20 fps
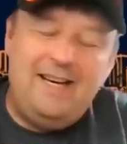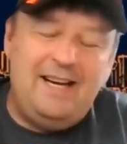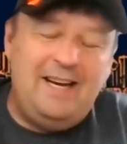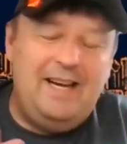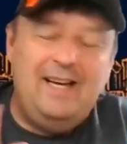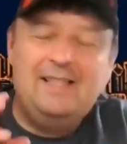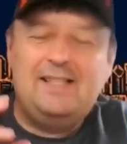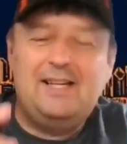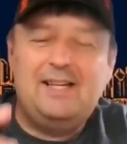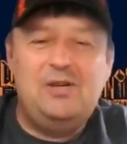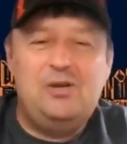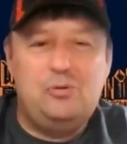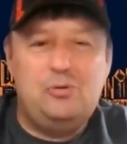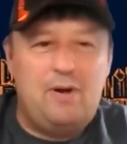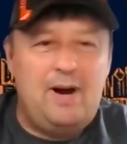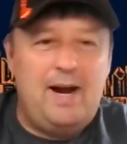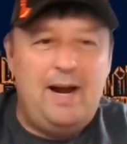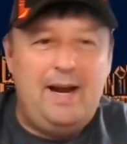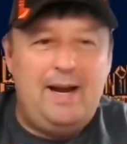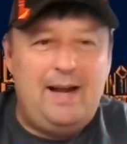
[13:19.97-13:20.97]
D is a
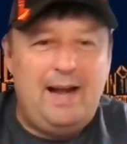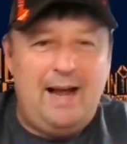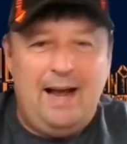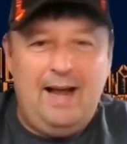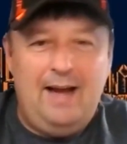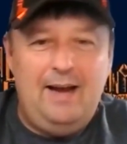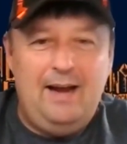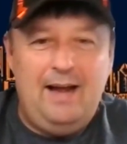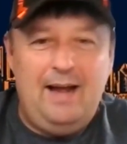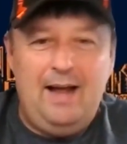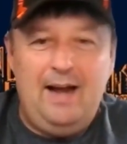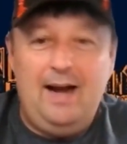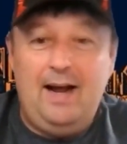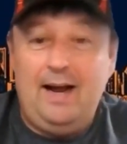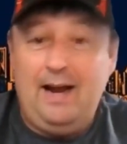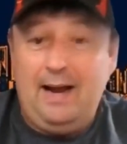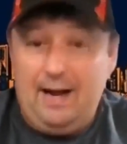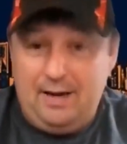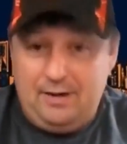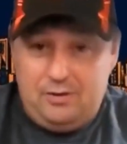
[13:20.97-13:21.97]
drink, and
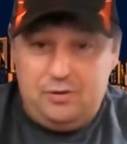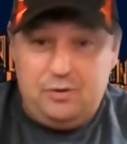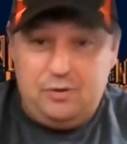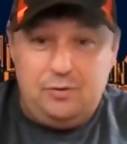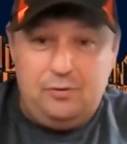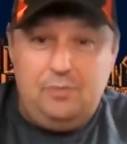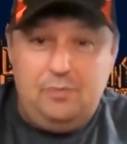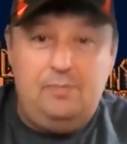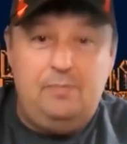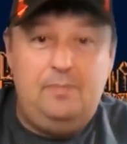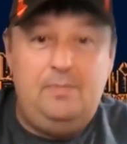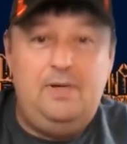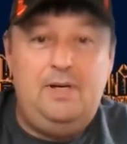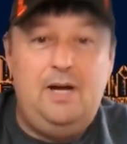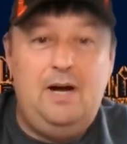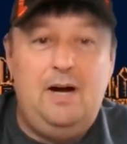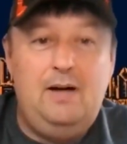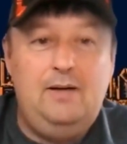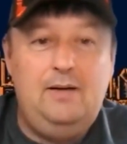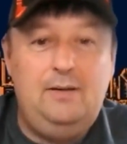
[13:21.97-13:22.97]
I had two
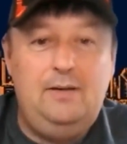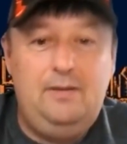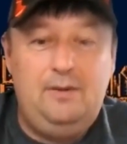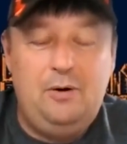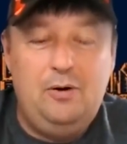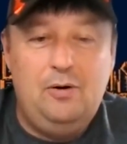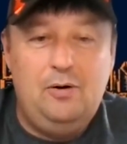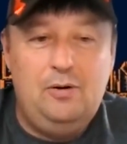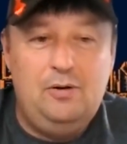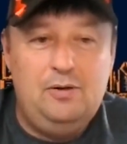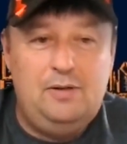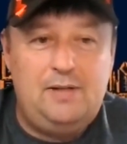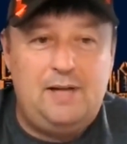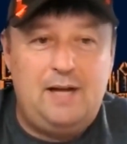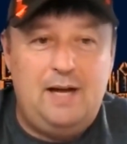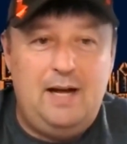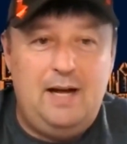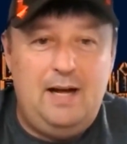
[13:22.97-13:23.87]
young girls,